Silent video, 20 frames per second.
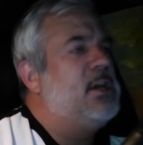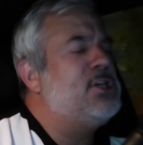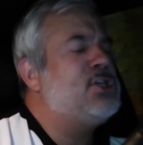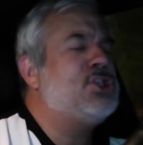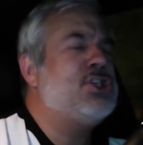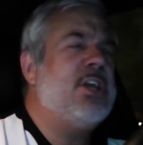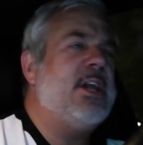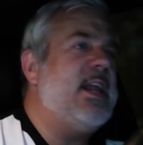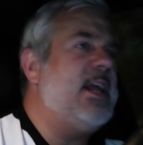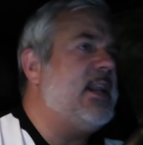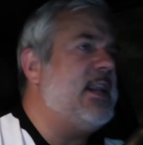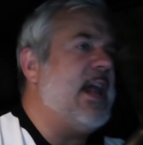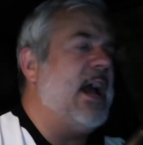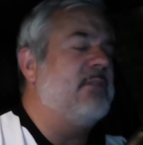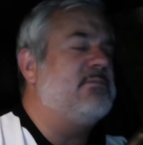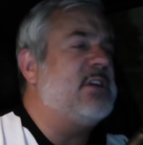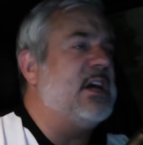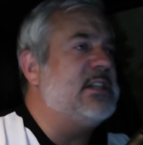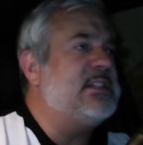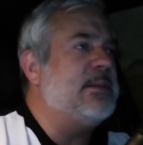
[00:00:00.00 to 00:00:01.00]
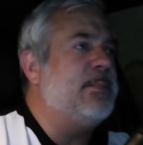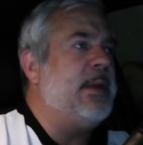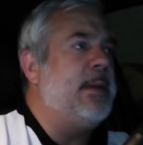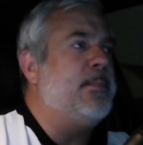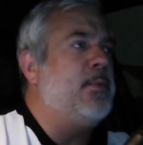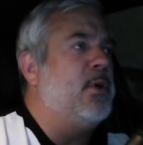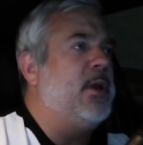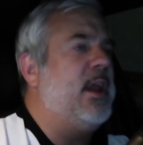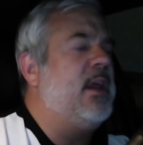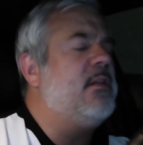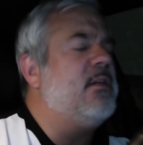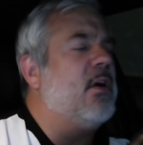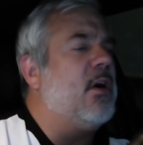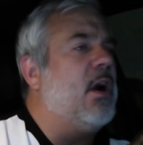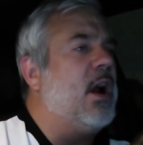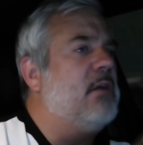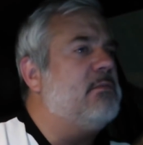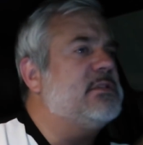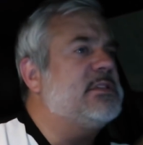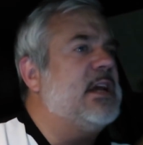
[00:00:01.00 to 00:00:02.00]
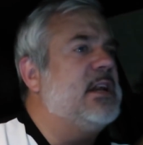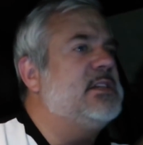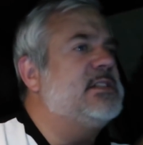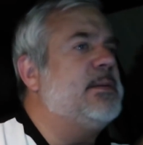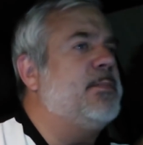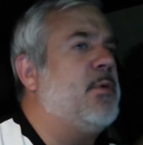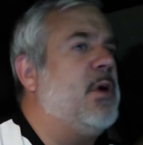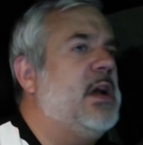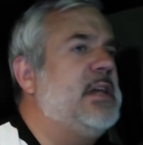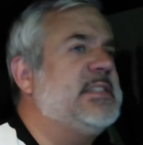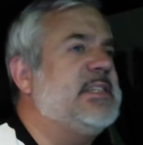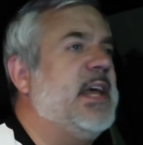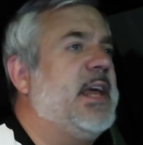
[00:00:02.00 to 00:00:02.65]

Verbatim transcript: she didn't have tons of people either. I was kind of surprised.